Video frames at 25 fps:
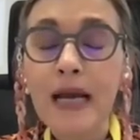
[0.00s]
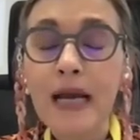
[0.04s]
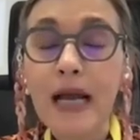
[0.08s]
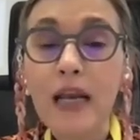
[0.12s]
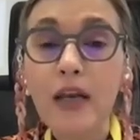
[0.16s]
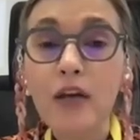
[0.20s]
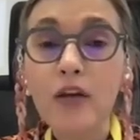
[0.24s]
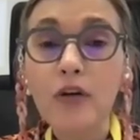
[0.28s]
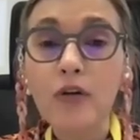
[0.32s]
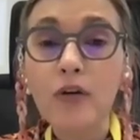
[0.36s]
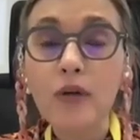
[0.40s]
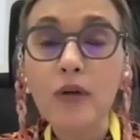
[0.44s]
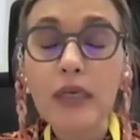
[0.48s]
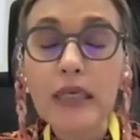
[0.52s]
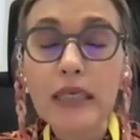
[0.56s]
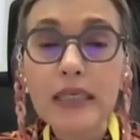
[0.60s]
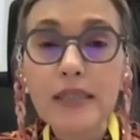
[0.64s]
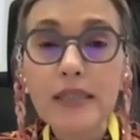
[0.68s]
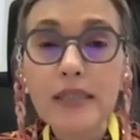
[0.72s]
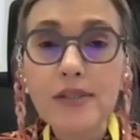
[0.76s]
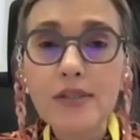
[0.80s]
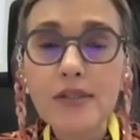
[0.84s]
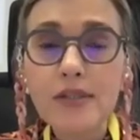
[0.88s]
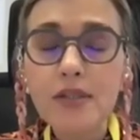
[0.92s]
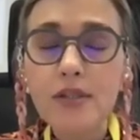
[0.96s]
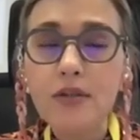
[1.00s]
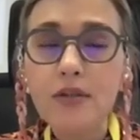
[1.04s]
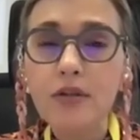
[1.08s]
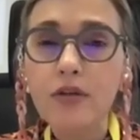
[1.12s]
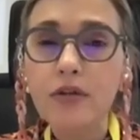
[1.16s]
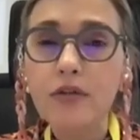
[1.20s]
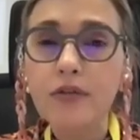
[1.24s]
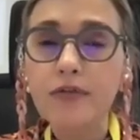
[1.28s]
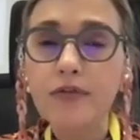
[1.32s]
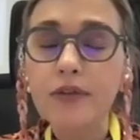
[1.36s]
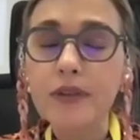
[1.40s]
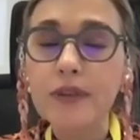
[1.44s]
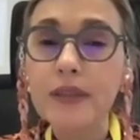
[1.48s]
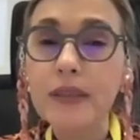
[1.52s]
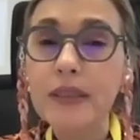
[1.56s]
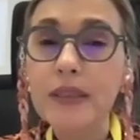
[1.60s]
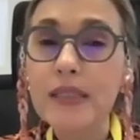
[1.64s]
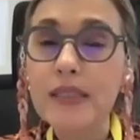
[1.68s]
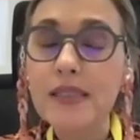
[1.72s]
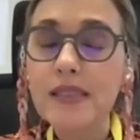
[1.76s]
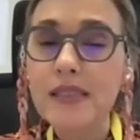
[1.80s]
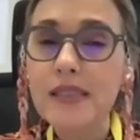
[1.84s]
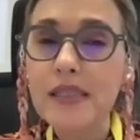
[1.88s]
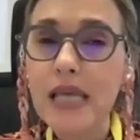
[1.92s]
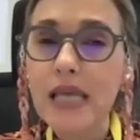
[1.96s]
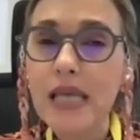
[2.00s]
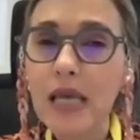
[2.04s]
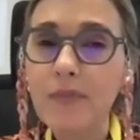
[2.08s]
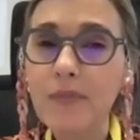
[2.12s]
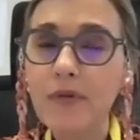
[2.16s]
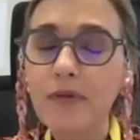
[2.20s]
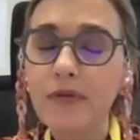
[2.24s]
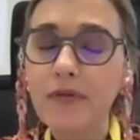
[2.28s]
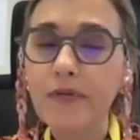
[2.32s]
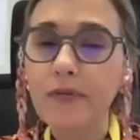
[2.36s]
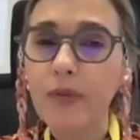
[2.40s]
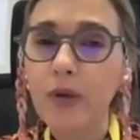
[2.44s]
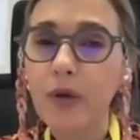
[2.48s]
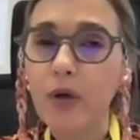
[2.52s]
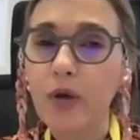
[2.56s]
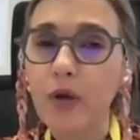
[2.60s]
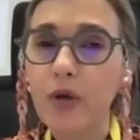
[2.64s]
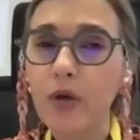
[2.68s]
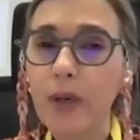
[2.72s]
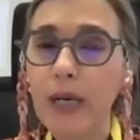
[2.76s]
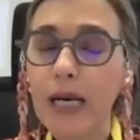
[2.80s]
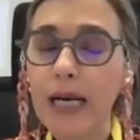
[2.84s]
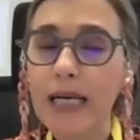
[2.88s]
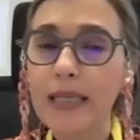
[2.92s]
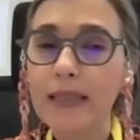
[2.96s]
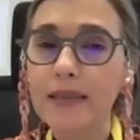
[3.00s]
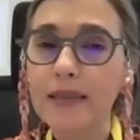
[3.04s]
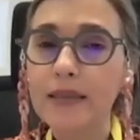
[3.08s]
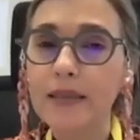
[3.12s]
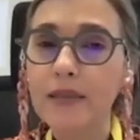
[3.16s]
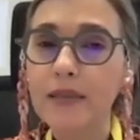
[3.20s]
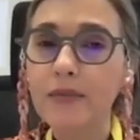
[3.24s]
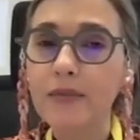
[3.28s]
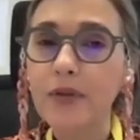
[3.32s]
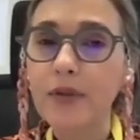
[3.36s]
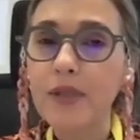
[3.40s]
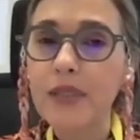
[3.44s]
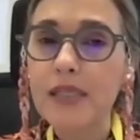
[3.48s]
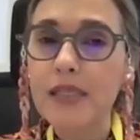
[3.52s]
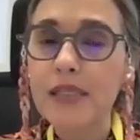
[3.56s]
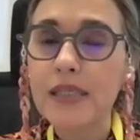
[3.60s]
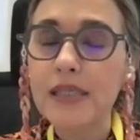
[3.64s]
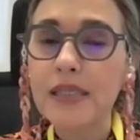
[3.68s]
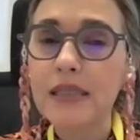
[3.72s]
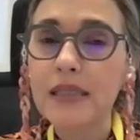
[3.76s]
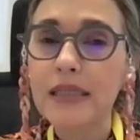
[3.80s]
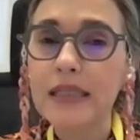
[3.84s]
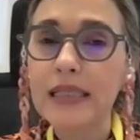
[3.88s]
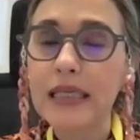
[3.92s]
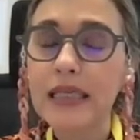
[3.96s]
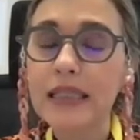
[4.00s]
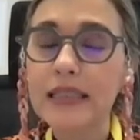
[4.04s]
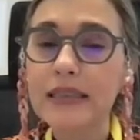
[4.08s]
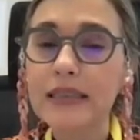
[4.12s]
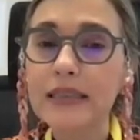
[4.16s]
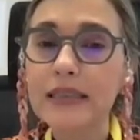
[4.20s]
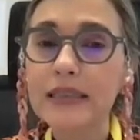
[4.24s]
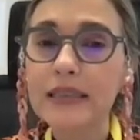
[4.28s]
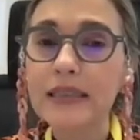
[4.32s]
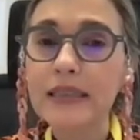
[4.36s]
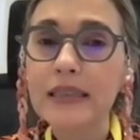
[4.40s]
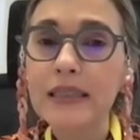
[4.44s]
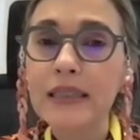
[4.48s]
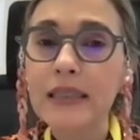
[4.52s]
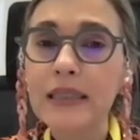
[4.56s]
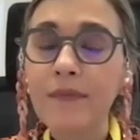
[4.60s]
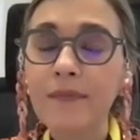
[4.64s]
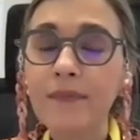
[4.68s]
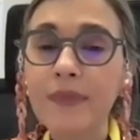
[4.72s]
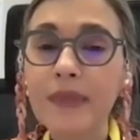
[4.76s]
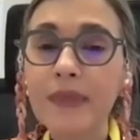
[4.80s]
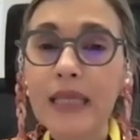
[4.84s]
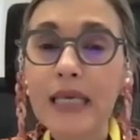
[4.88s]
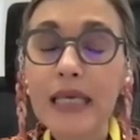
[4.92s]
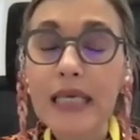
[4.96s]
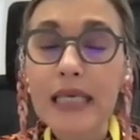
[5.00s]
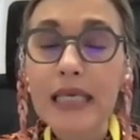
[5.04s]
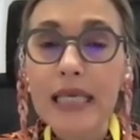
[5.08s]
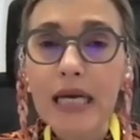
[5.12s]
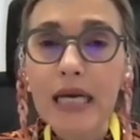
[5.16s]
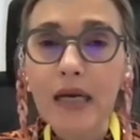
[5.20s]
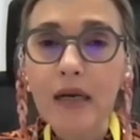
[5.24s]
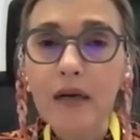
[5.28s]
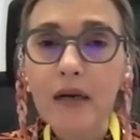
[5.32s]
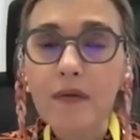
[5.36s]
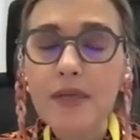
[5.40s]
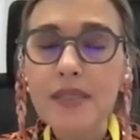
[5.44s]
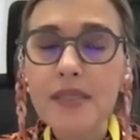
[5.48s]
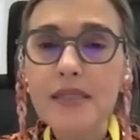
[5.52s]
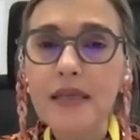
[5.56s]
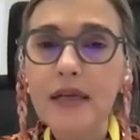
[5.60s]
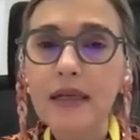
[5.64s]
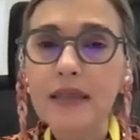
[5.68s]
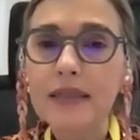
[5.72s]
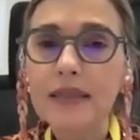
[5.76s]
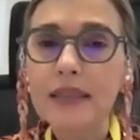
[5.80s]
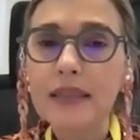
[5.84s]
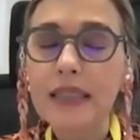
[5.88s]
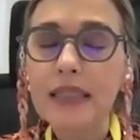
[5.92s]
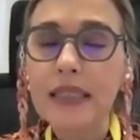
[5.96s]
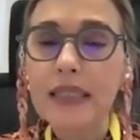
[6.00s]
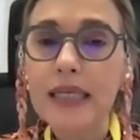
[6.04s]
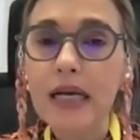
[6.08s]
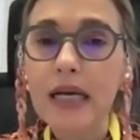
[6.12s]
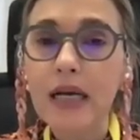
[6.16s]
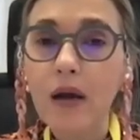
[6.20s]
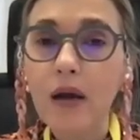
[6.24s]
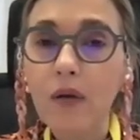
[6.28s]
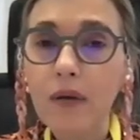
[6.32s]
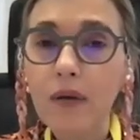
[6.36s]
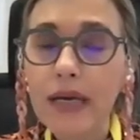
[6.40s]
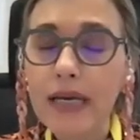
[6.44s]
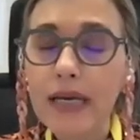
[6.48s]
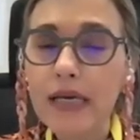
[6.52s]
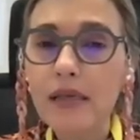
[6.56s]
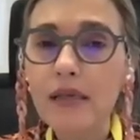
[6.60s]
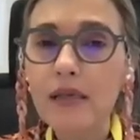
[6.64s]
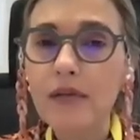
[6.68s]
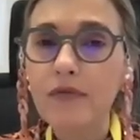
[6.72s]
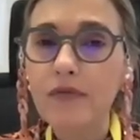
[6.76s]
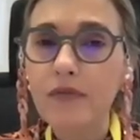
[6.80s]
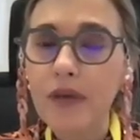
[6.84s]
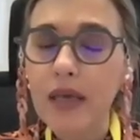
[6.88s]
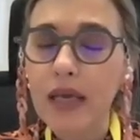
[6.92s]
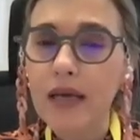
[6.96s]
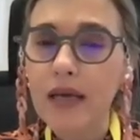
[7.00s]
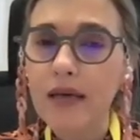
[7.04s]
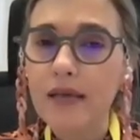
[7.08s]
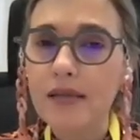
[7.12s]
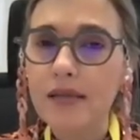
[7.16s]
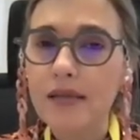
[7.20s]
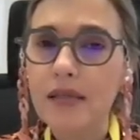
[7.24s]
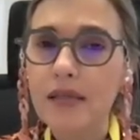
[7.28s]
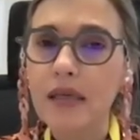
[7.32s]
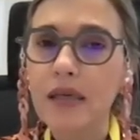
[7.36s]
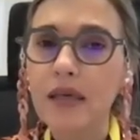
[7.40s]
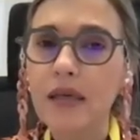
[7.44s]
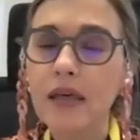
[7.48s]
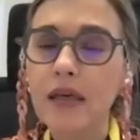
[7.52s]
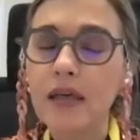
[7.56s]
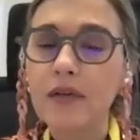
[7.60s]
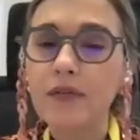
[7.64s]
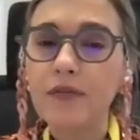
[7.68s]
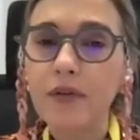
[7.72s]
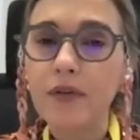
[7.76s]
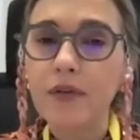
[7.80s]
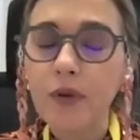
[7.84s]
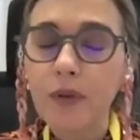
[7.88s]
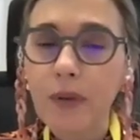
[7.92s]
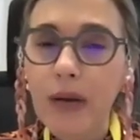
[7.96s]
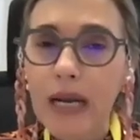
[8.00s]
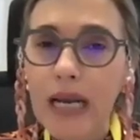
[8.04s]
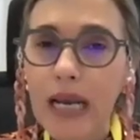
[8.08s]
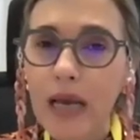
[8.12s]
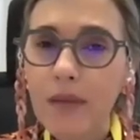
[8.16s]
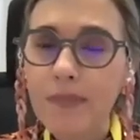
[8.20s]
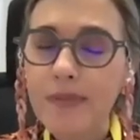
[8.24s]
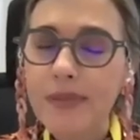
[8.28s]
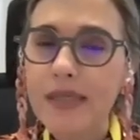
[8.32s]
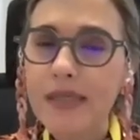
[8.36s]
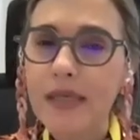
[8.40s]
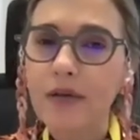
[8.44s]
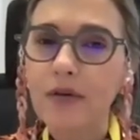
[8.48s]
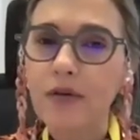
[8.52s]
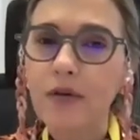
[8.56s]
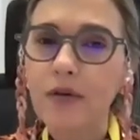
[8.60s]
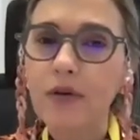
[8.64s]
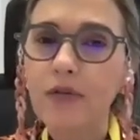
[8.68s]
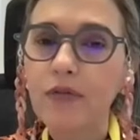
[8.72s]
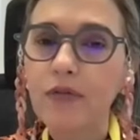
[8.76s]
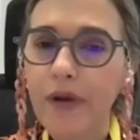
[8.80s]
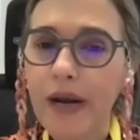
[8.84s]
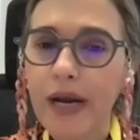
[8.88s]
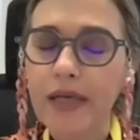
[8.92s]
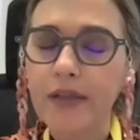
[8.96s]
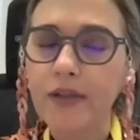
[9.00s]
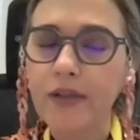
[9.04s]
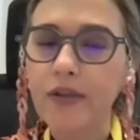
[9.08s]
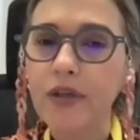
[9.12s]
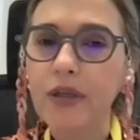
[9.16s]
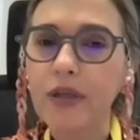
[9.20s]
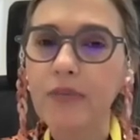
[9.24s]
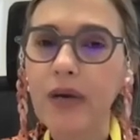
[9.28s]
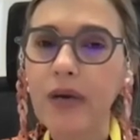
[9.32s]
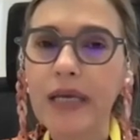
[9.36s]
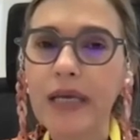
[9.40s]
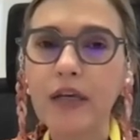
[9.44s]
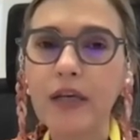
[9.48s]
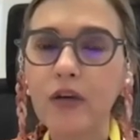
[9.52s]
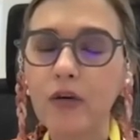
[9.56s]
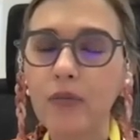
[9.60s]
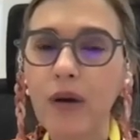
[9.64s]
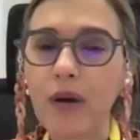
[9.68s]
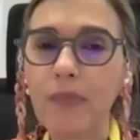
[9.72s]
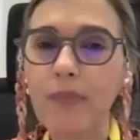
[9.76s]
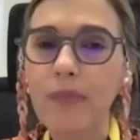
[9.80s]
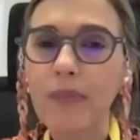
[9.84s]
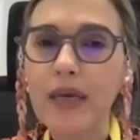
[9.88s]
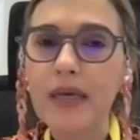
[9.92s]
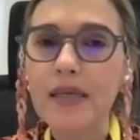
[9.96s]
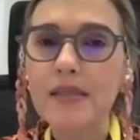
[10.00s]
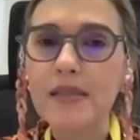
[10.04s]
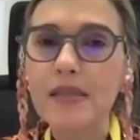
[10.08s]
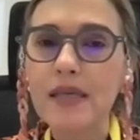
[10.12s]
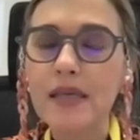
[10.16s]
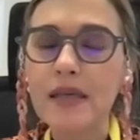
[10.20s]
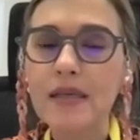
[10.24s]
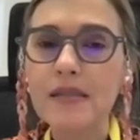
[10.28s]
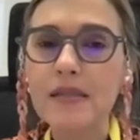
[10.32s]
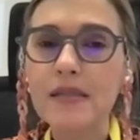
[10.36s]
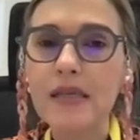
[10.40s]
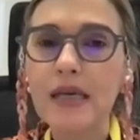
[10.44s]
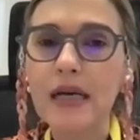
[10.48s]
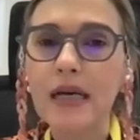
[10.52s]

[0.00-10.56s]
a long list of this type of monoclonal antibodies that they are resulting in a great efficacy for relapsed and non-refractory myeloma patients,